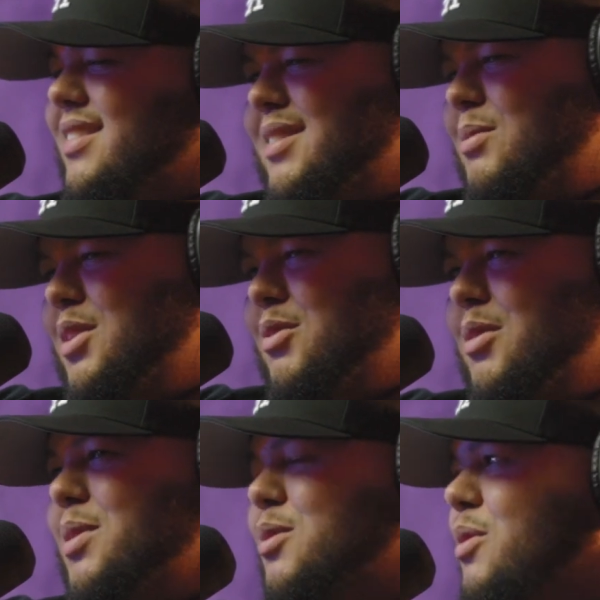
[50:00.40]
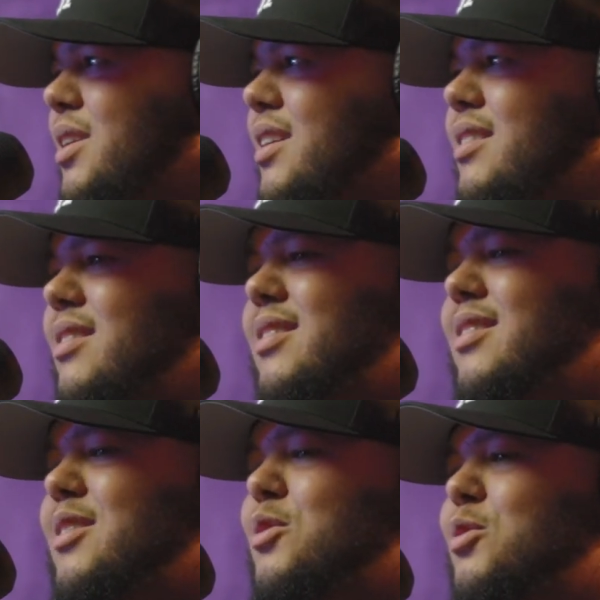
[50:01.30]
the symmetry between
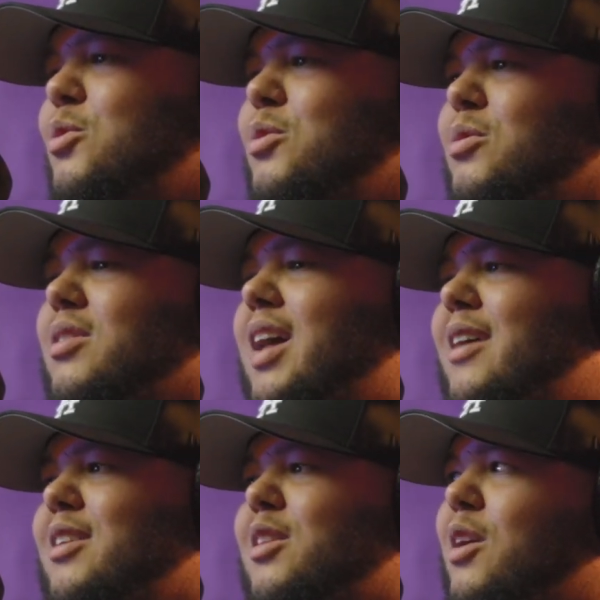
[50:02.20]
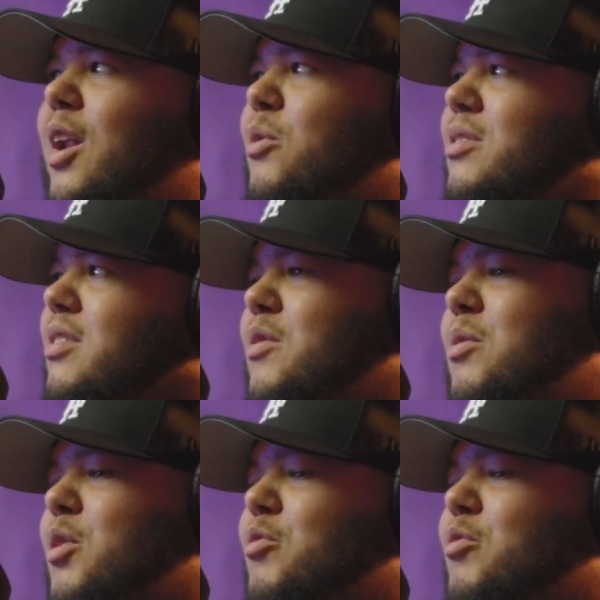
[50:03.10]
the two lives I thought I was living,